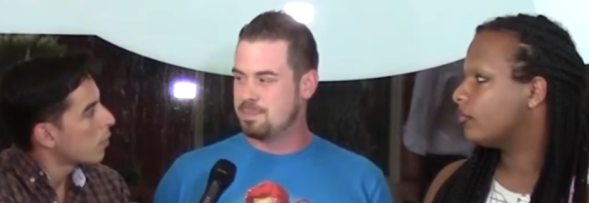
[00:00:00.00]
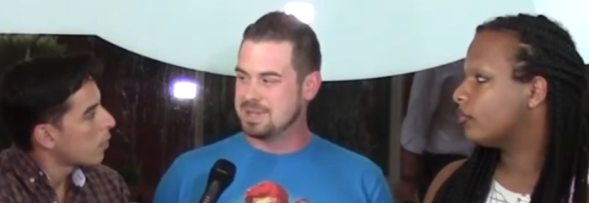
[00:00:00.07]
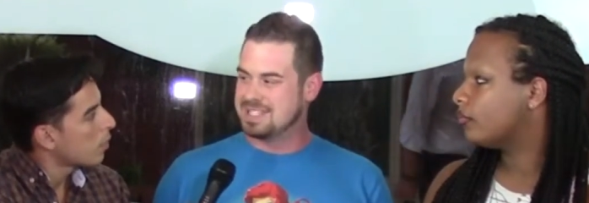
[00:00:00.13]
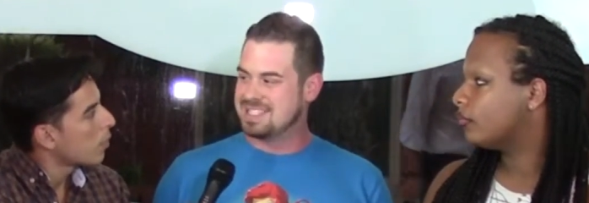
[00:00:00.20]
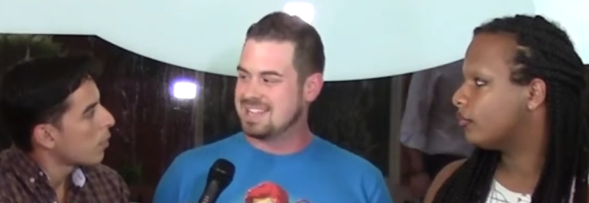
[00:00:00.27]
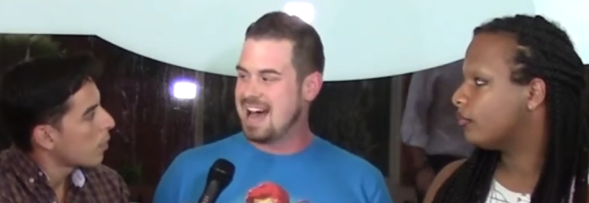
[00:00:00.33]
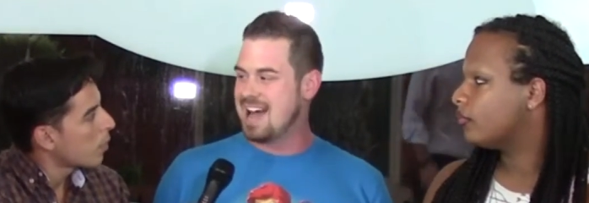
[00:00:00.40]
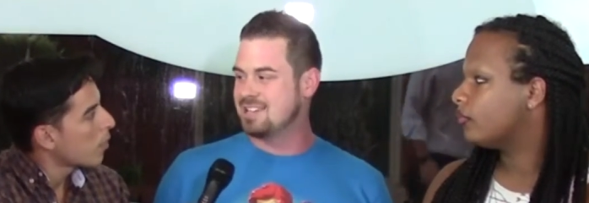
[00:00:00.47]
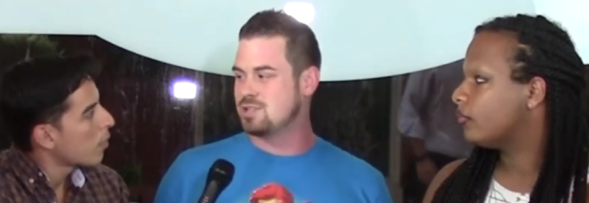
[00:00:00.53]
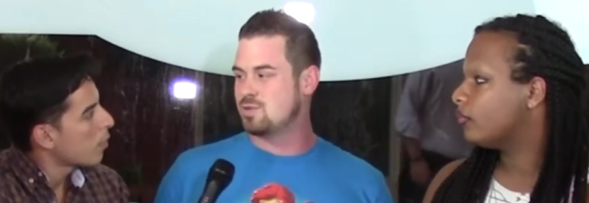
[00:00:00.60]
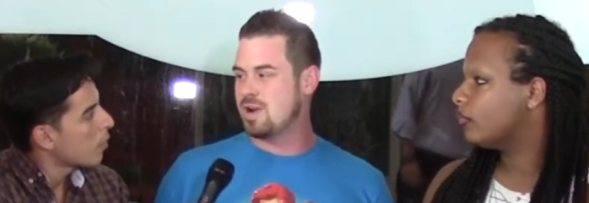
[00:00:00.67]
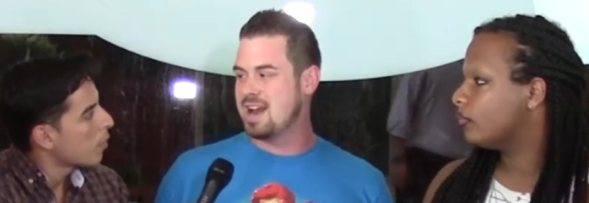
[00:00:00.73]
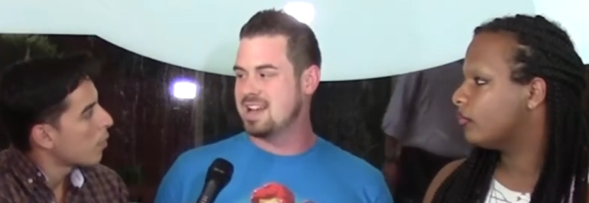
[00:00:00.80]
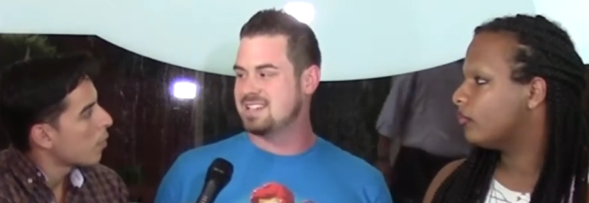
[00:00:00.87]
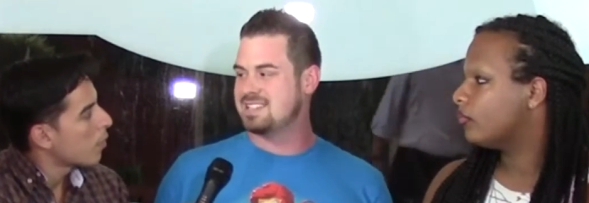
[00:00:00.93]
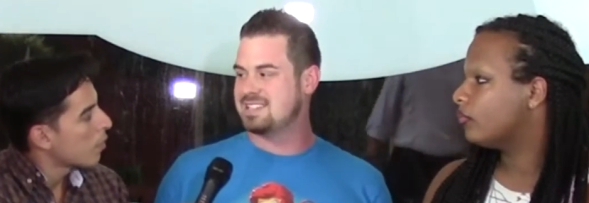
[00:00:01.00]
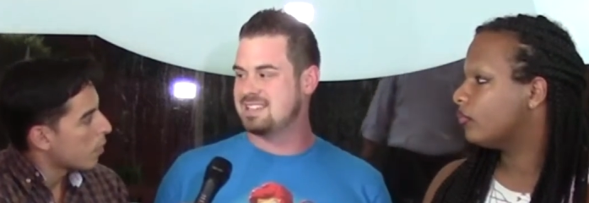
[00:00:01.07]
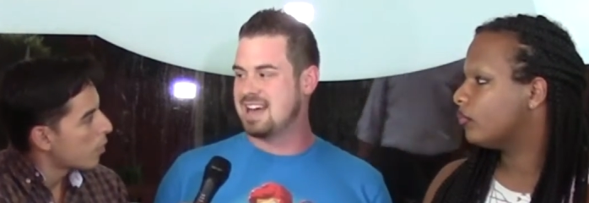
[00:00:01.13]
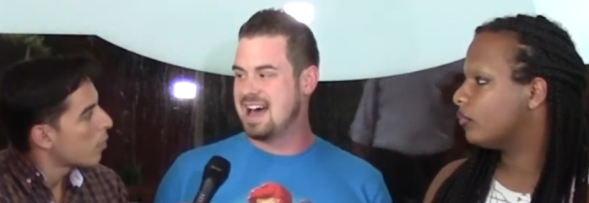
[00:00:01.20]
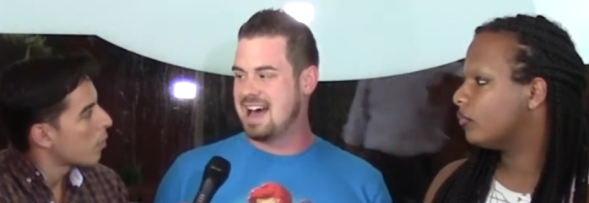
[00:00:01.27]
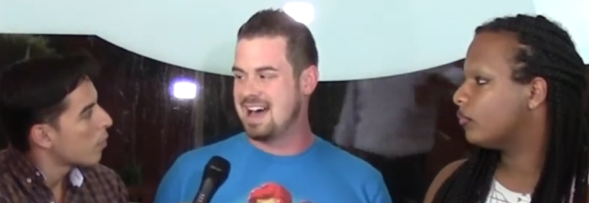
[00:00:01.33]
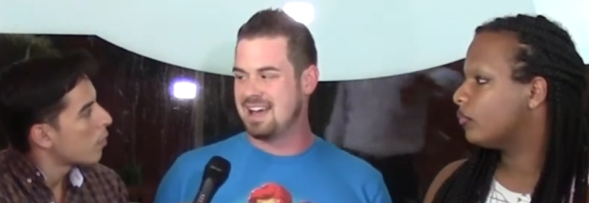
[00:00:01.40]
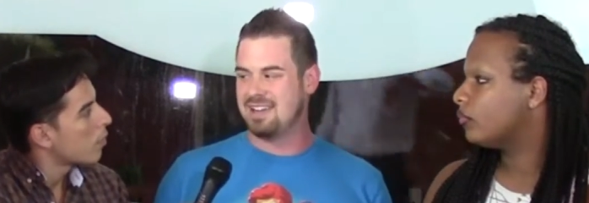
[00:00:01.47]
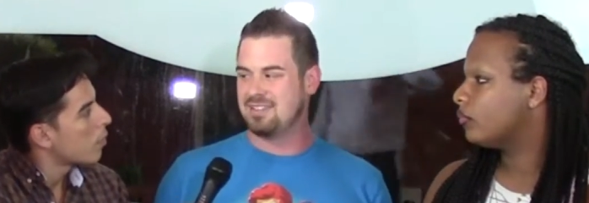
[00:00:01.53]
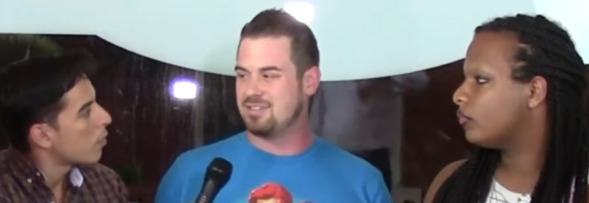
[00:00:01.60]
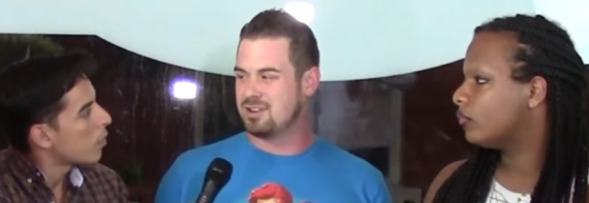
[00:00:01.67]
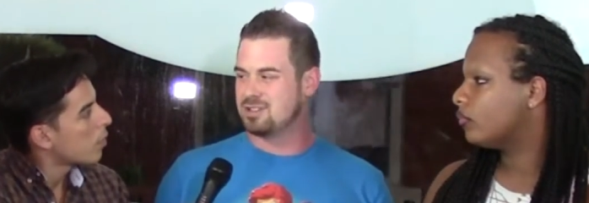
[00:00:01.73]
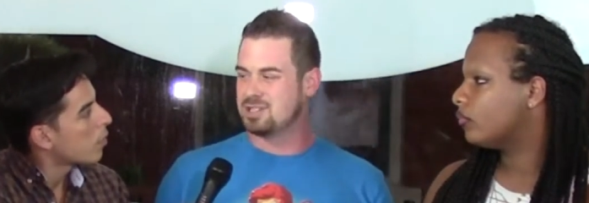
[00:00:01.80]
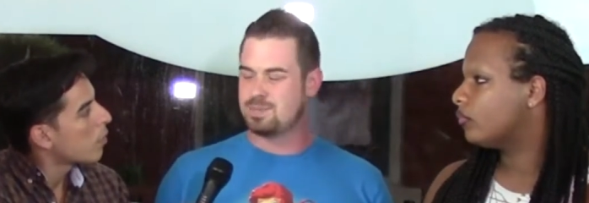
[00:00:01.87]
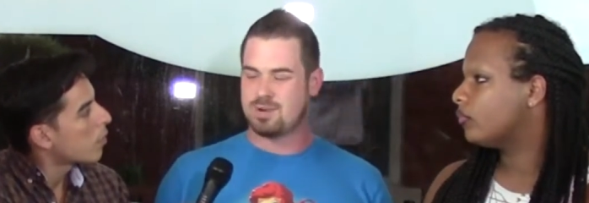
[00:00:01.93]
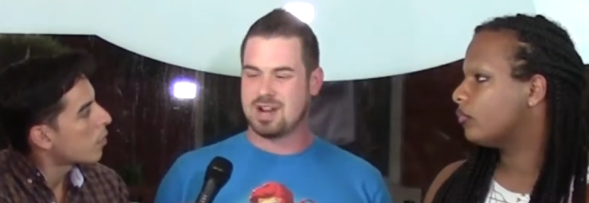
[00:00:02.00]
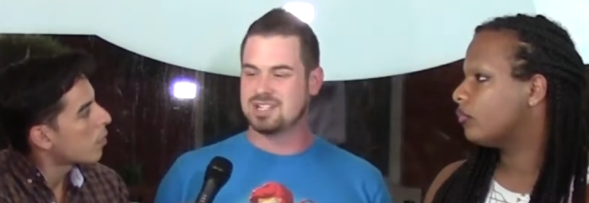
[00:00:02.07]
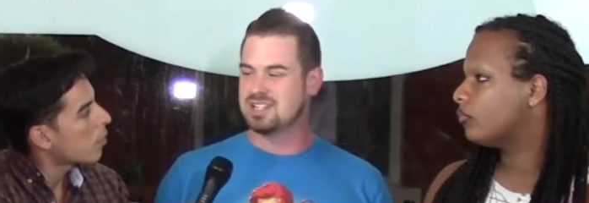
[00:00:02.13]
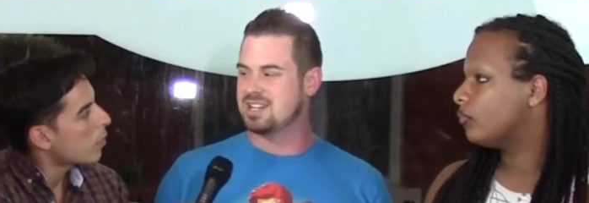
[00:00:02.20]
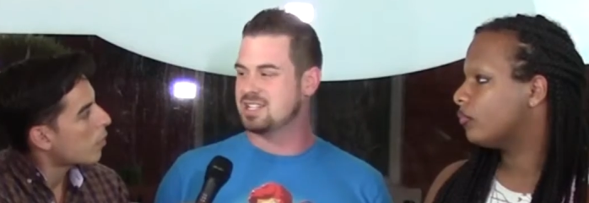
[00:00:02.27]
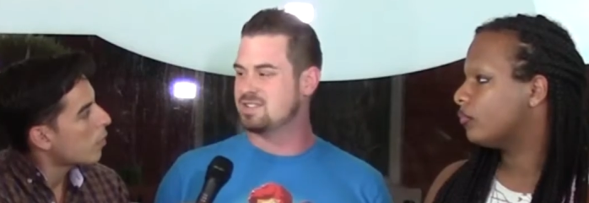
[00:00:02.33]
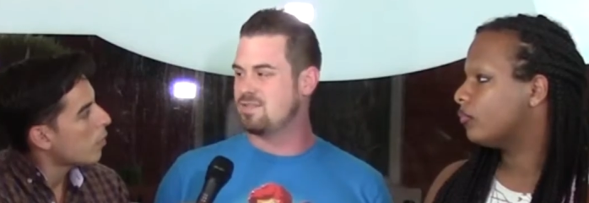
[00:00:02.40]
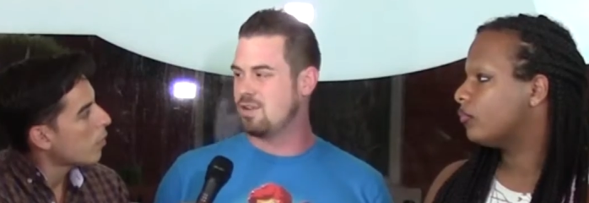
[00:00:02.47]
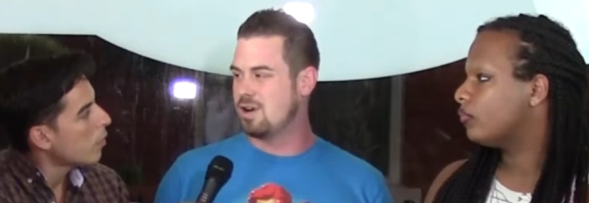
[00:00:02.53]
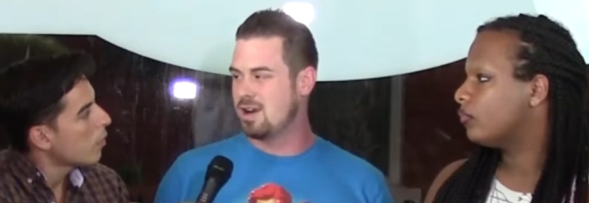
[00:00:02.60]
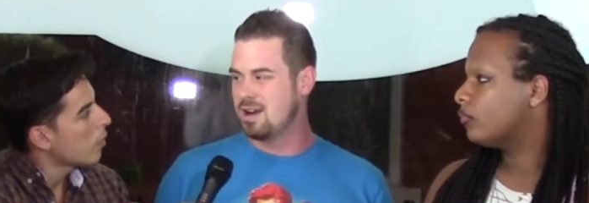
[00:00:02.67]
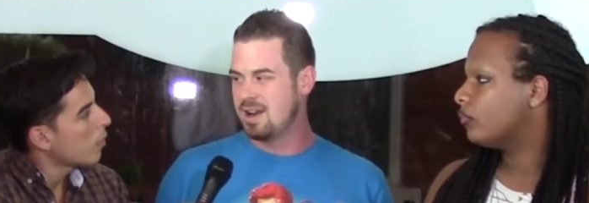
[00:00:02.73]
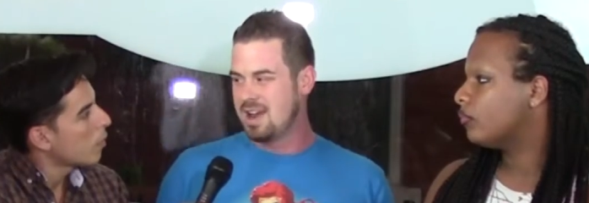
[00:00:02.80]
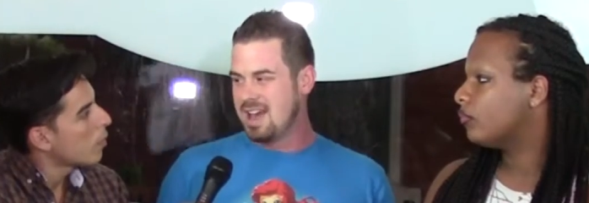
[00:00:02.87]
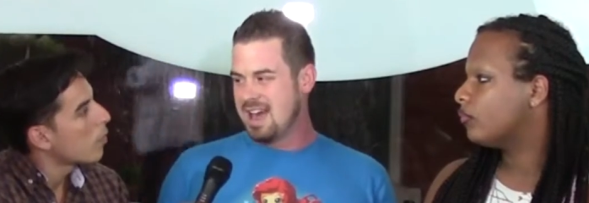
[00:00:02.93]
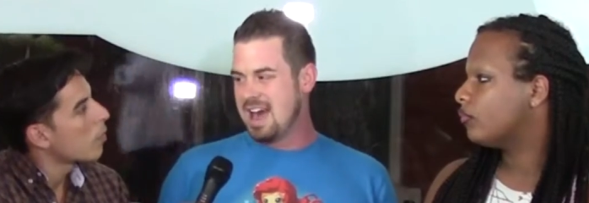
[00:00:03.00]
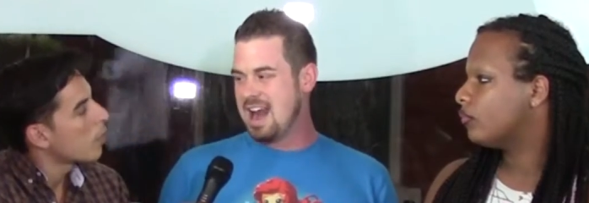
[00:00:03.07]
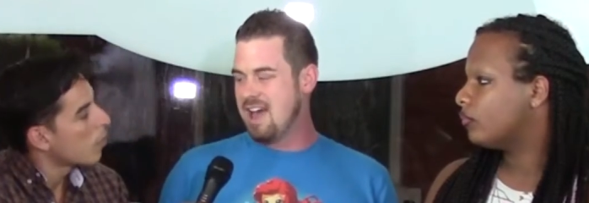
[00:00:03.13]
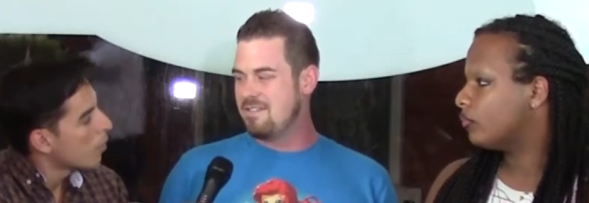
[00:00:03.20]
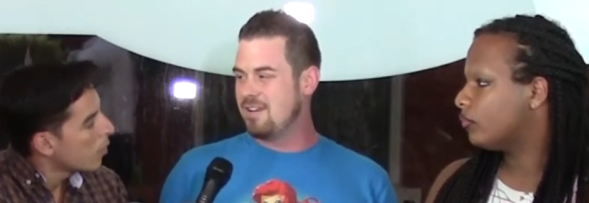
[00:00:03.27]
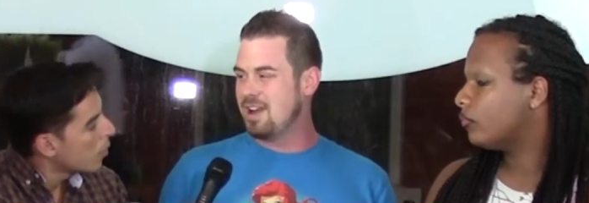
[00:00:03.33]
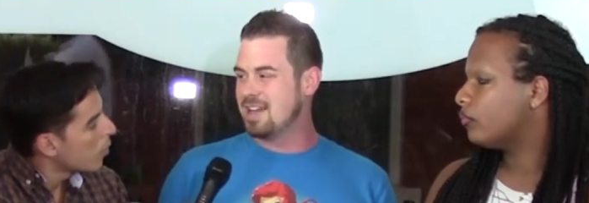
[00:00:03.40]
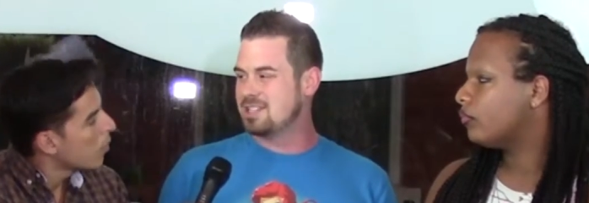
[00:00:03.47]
Speaker 1: besides race that there's prejudice for. And I feel